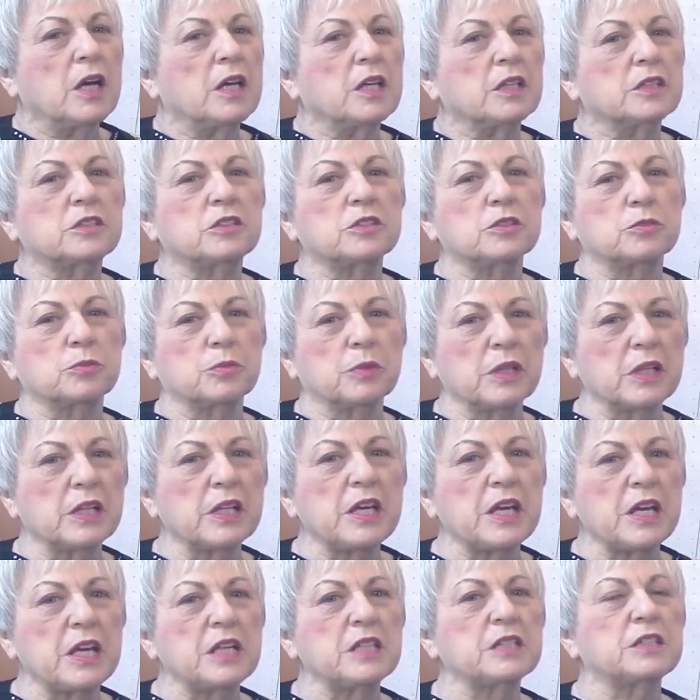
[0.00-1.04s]
This is
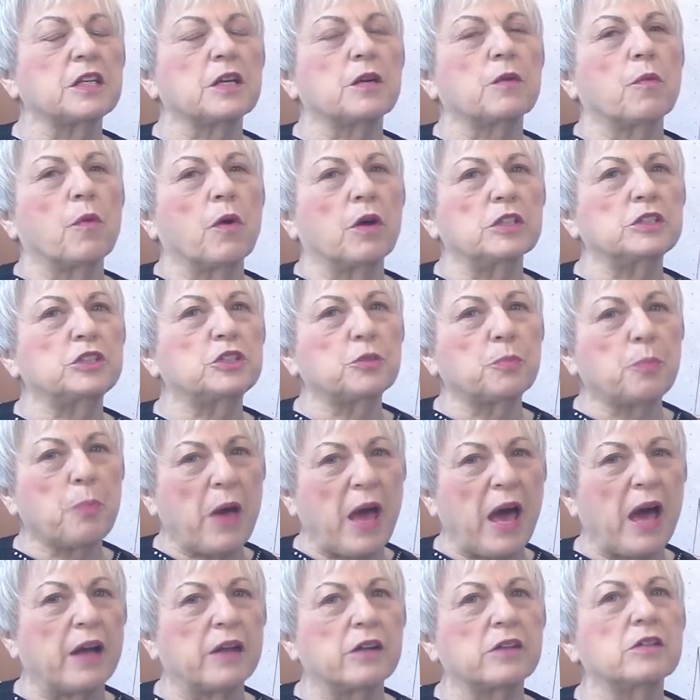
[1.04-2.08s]
really easy once your
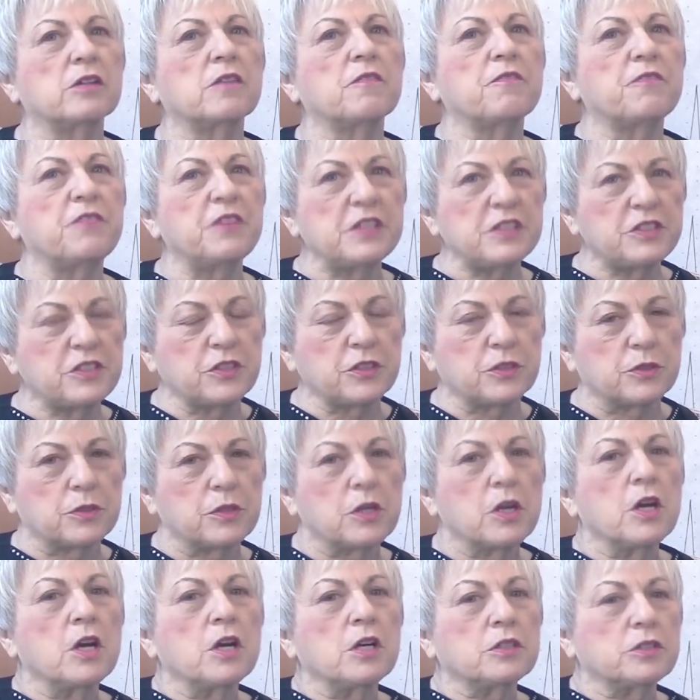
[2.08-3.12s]
pattern fits you.
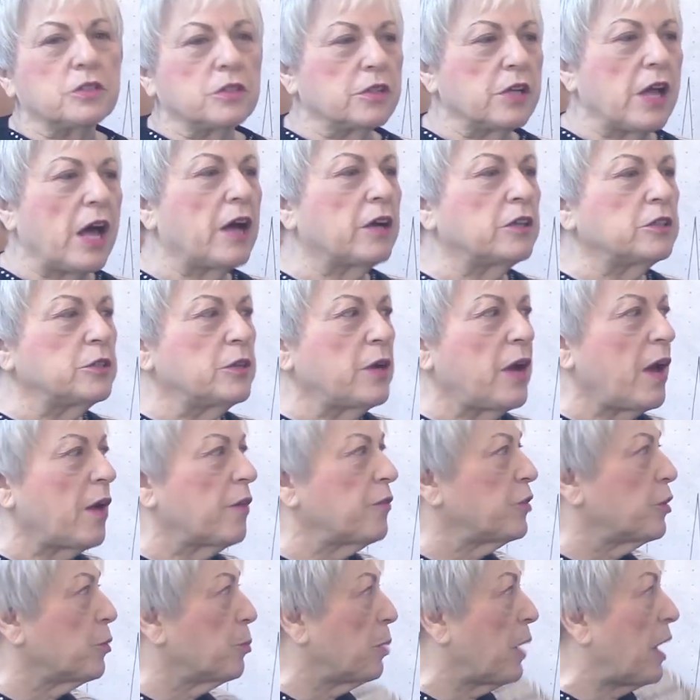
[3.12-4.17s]
So now you
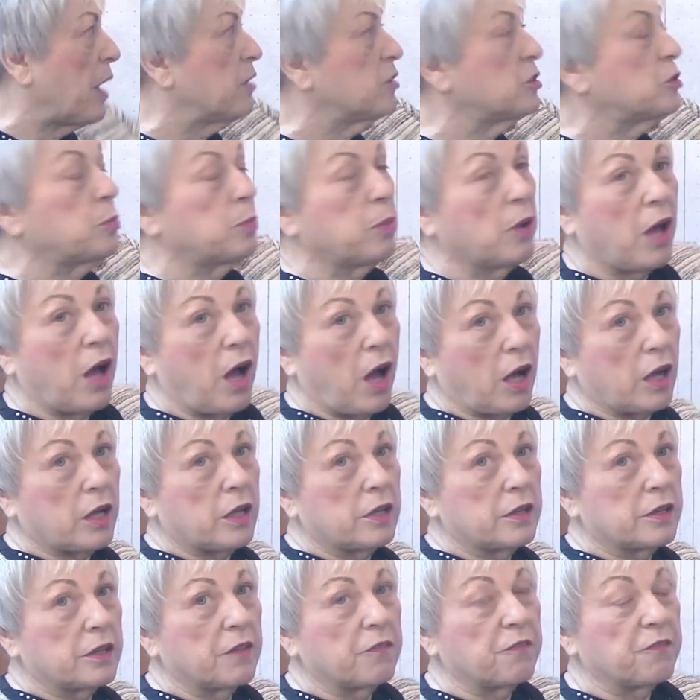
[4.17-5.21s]
have your blouse
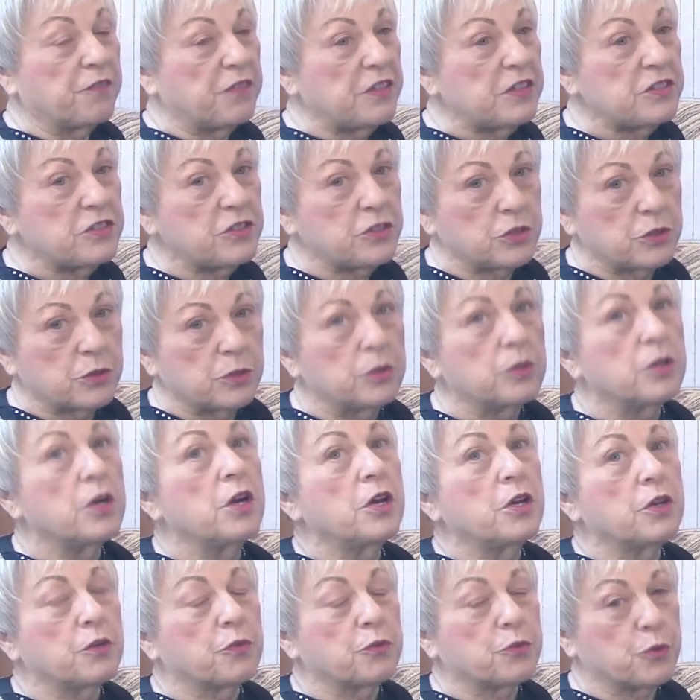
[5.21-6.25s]
block that fits you.
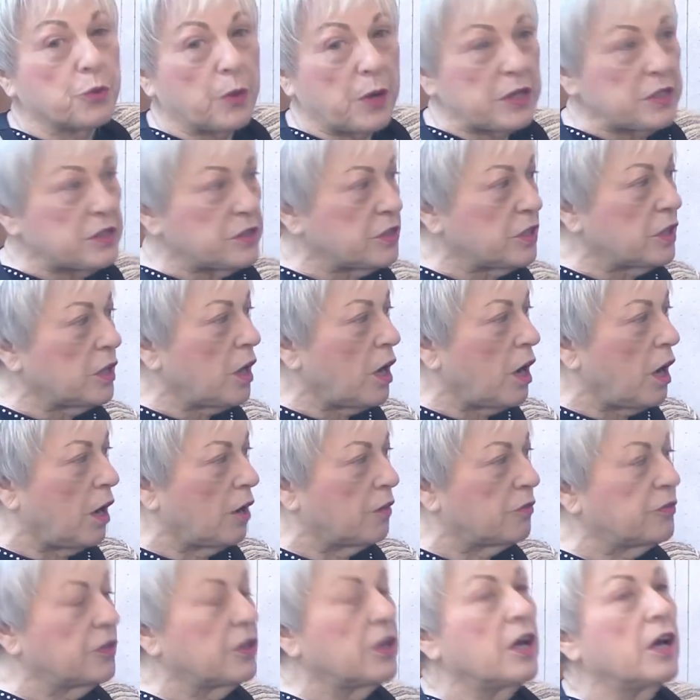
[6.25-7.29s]
You've traced it
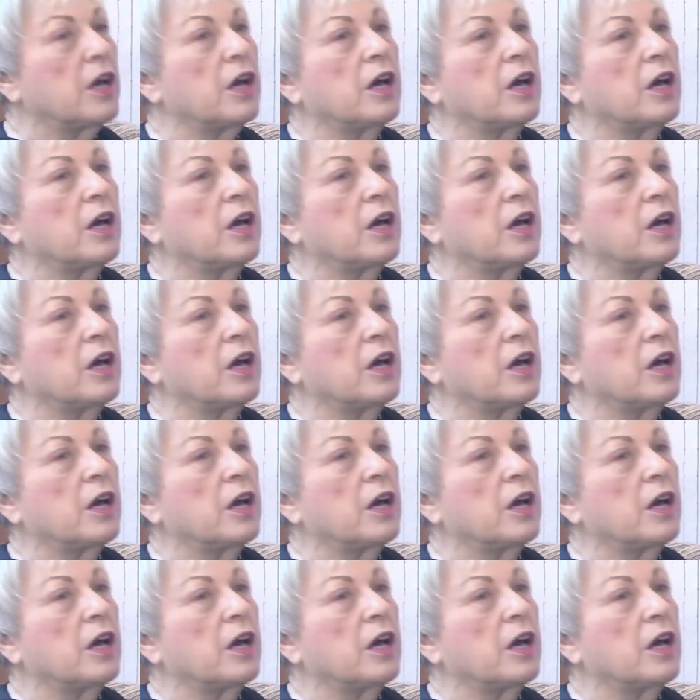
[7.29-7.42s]
off.